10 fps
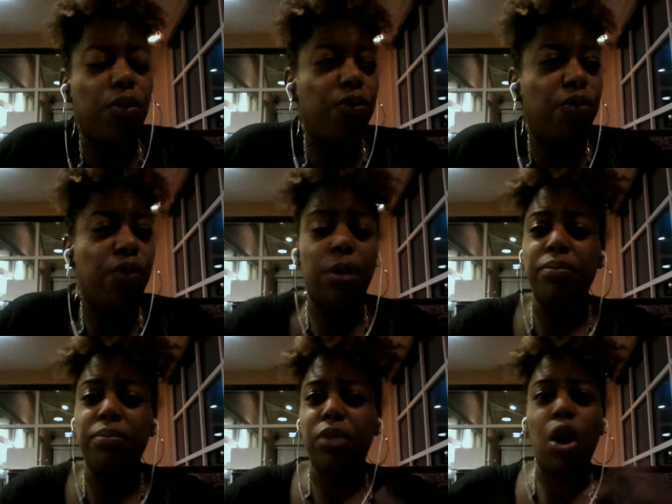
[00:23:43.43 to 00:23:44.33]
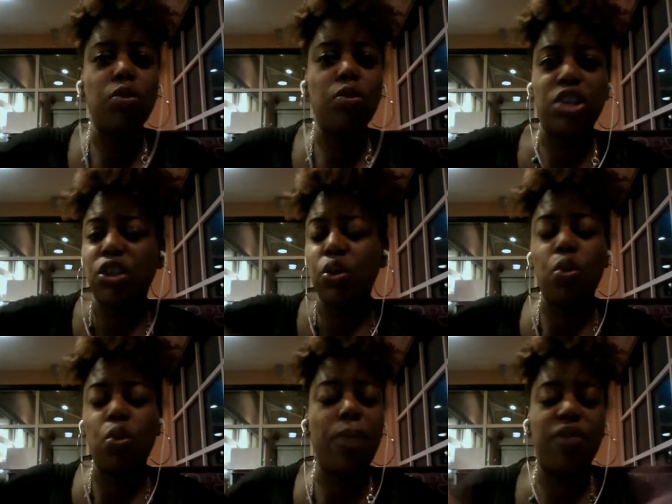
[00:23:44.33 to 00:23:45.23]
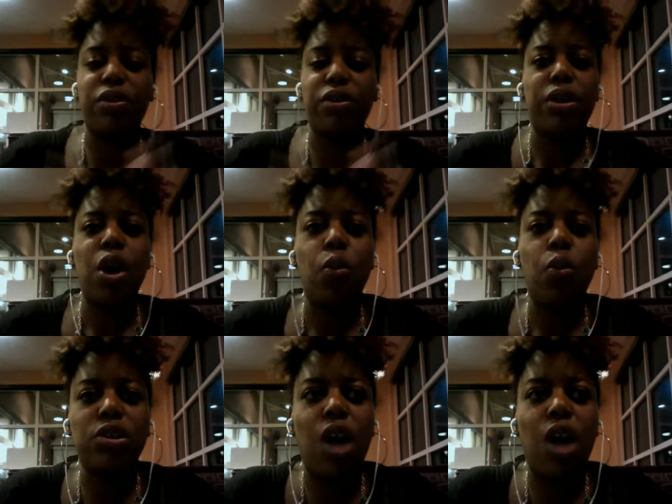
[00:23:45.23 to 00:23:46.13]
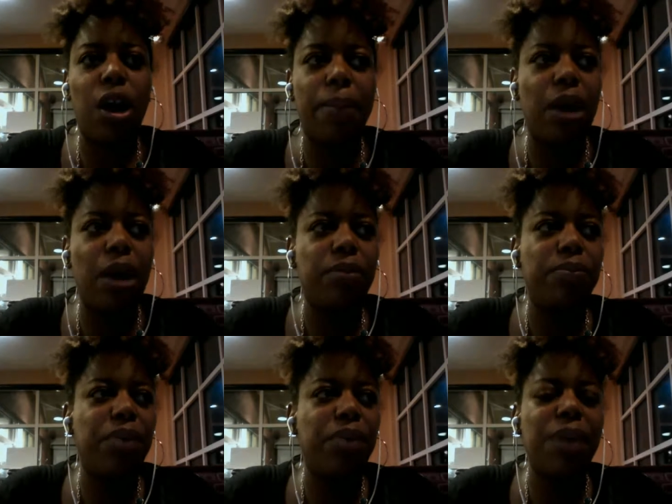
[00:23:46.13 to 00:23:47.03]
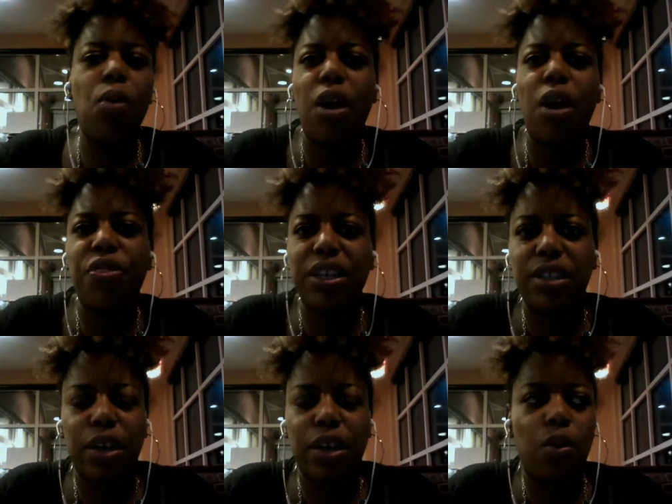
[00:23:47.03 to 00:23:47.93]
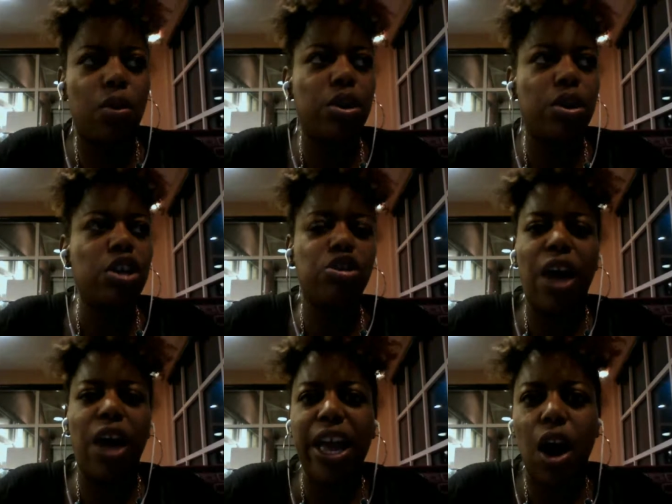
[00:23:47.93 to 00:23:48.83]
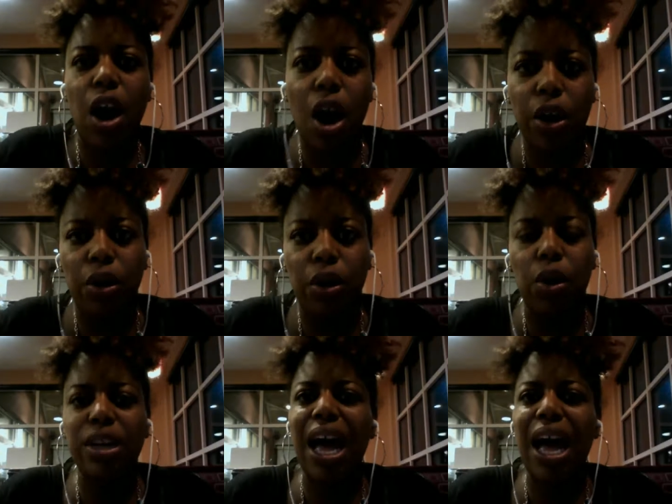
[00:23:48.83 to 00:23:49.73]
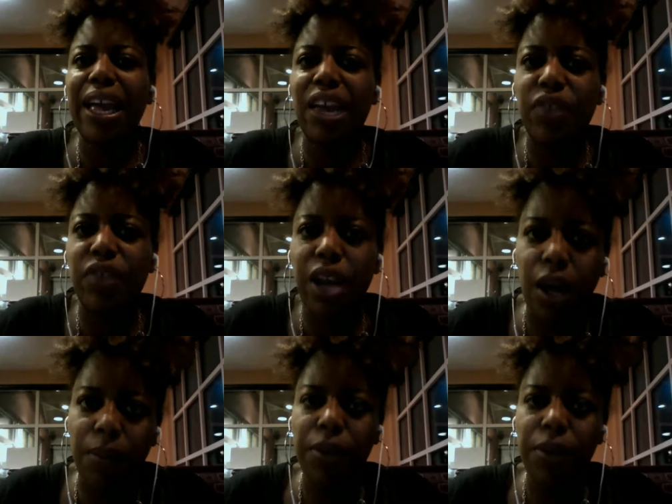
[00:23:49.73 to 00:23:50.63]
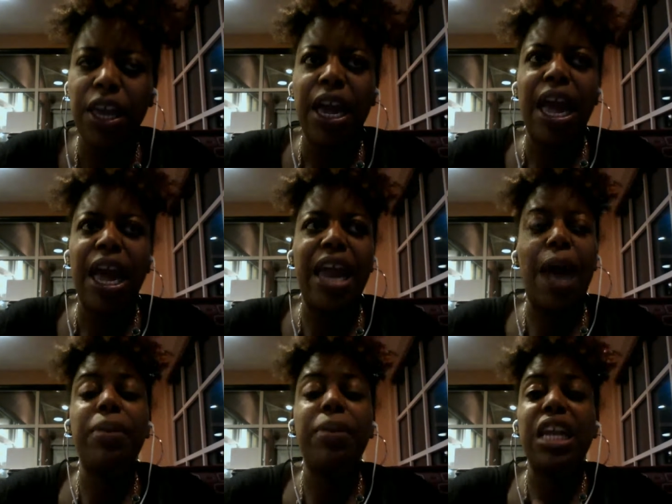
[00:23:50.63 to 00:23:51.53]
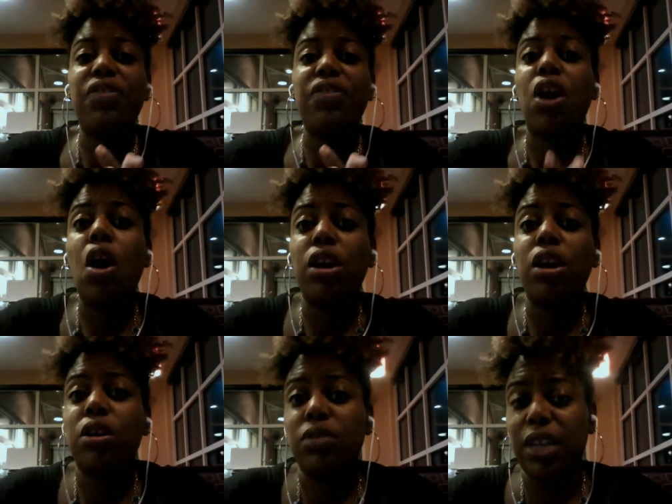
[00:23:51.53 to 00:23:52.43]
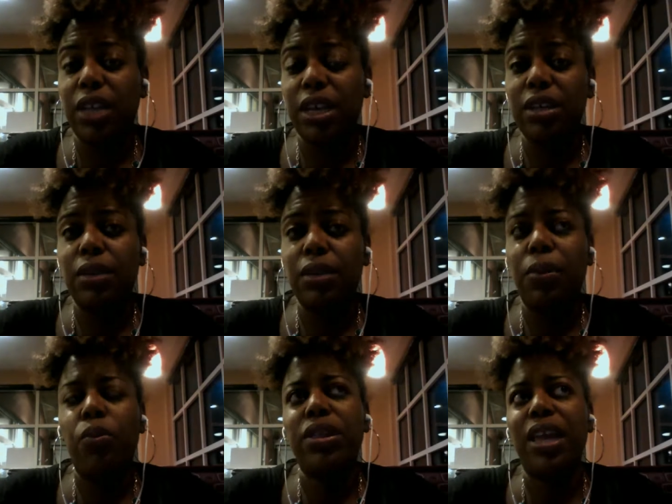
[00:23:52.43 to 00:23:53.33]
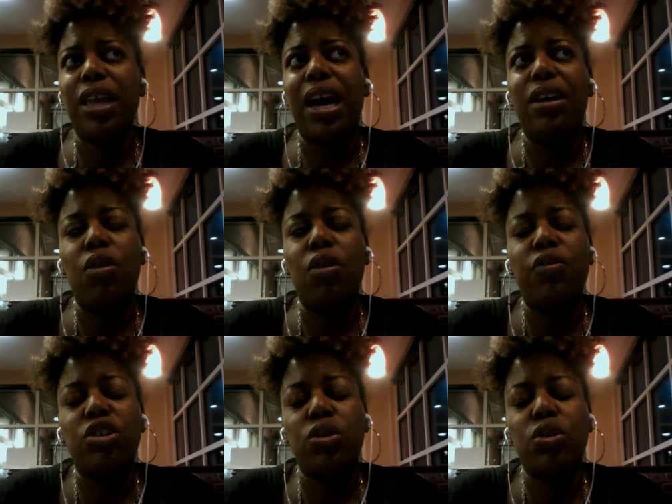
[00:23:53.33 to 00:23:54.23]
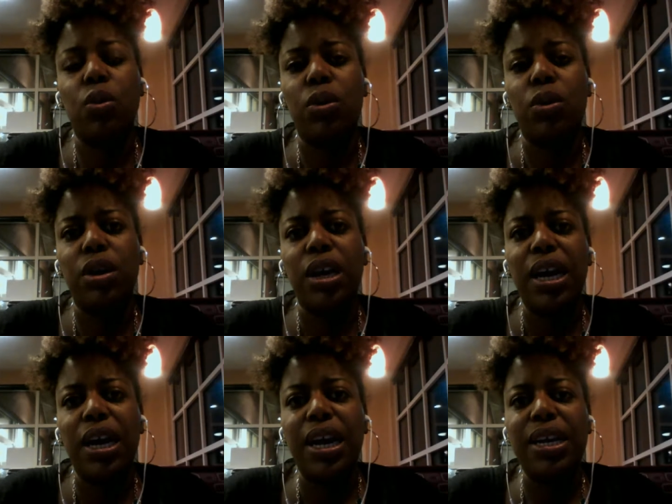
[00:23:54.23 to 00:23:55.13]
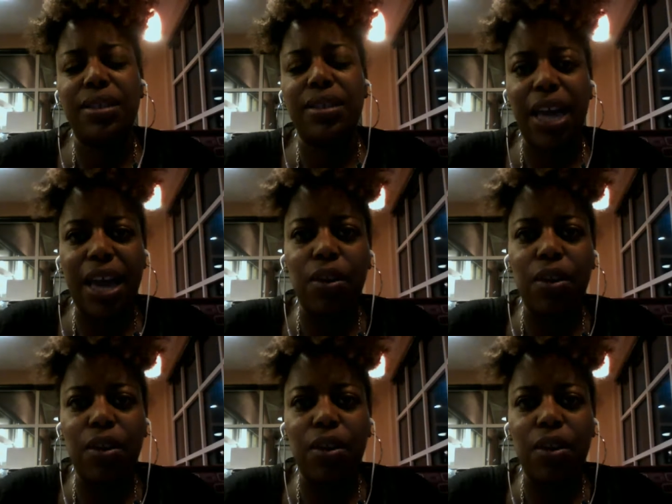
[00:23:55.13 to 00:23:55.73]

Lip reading: from coaches to whomever, will talk about being more authentic or trying harder or not giving up. And I believe in all of those things. But one thing I know for sure is that